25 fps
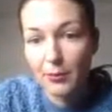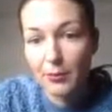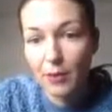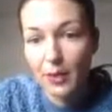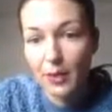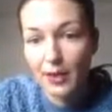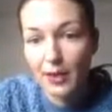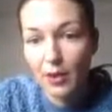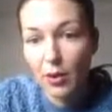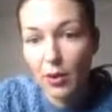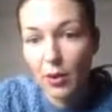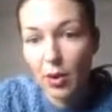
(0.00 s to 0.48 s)

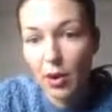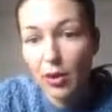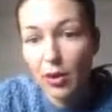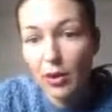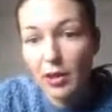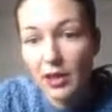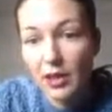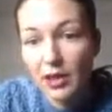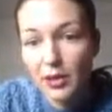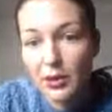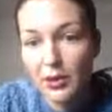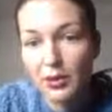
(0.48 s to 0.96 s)
only
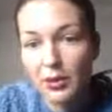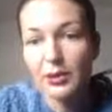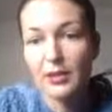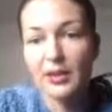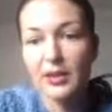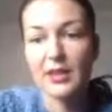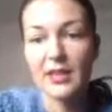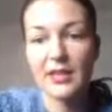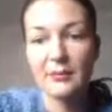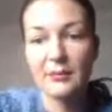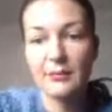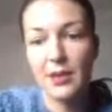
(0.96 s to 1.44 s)
during the
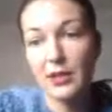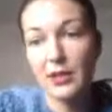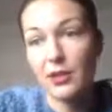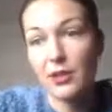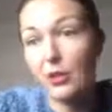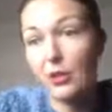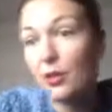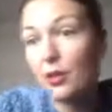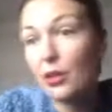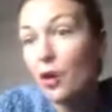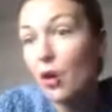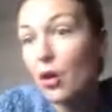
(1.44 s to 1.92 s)
special
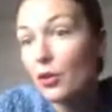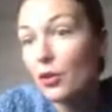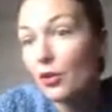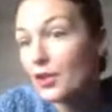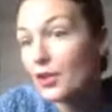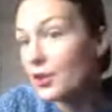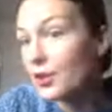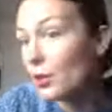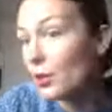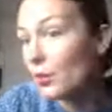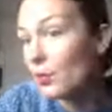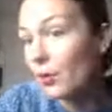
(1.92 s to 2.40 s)
launch so
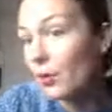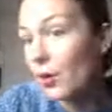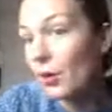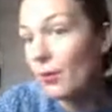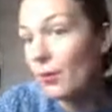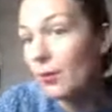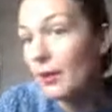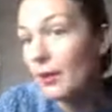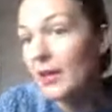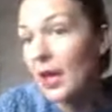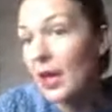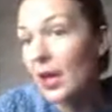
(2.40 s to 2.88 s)
probably
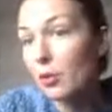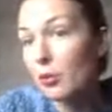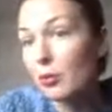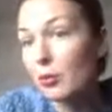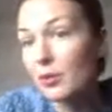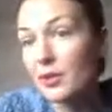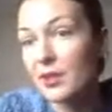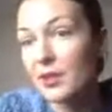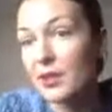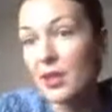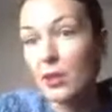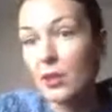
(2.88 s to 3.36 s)
they will
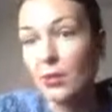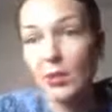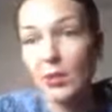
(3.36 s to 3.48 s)
switch it